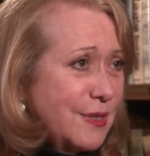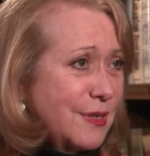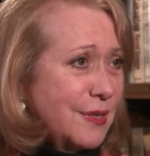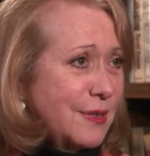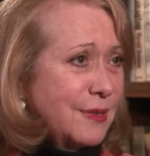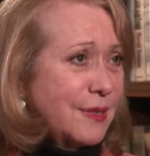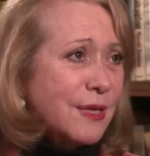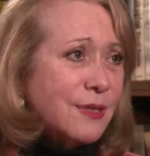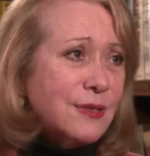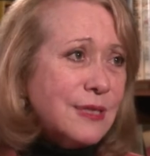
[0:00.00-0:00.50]

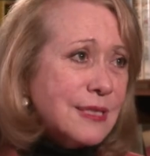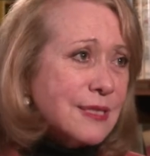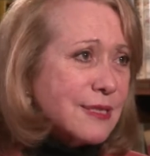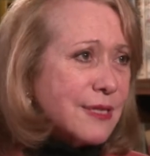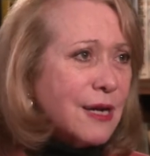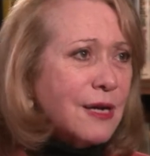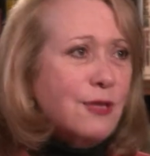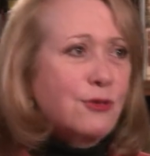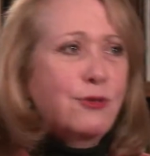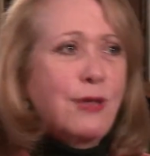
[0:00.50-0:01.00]
not
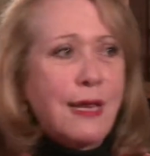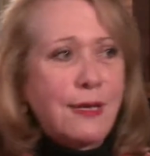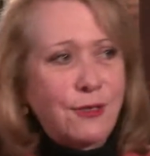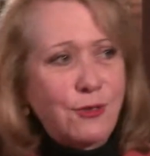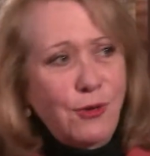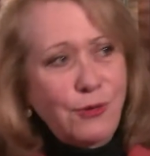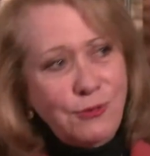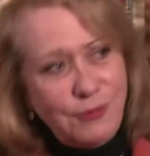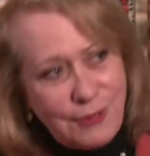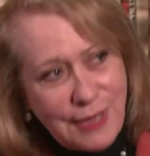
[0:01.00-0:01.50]
necessarily
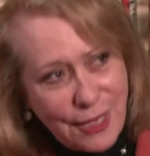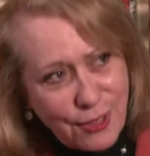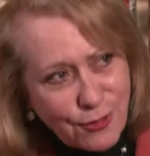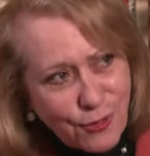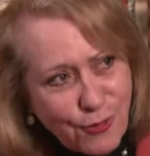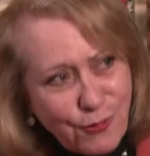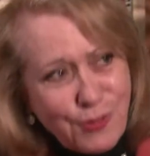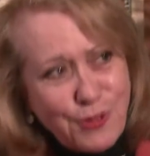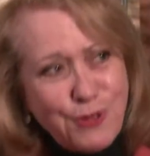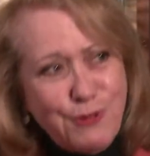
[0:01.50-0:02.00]
to take
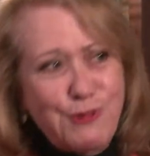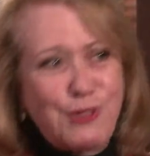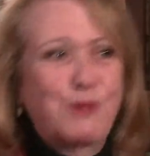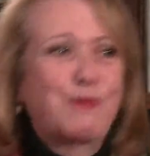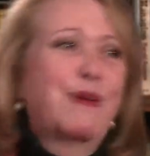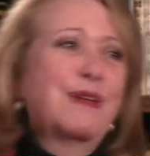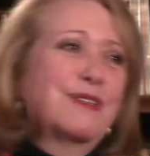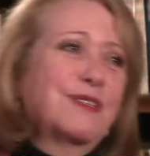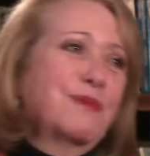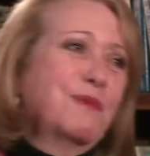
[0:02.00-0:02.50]
over the
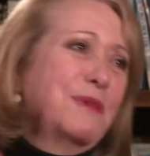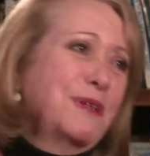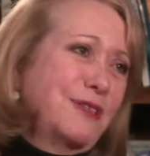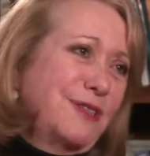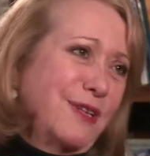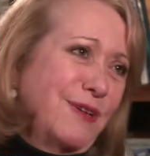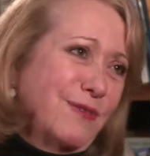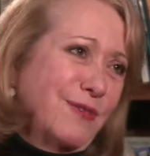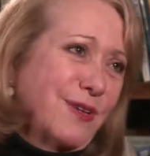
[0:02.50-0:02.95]
responsibility of the